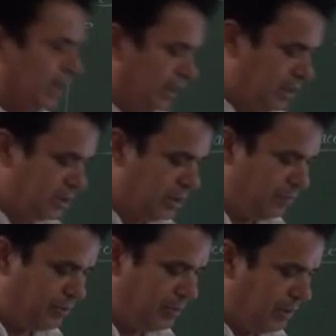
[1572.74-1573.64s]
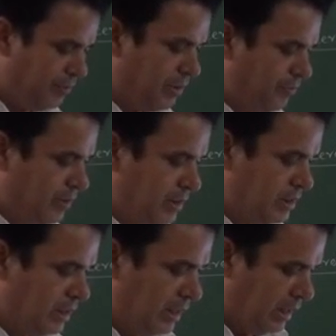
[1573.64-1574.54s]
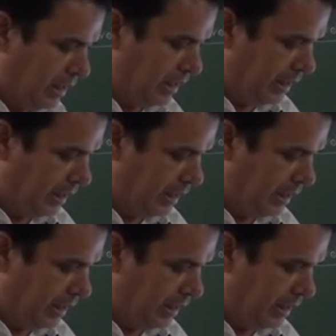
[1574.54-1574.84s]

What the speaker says: non-inertial frame of reference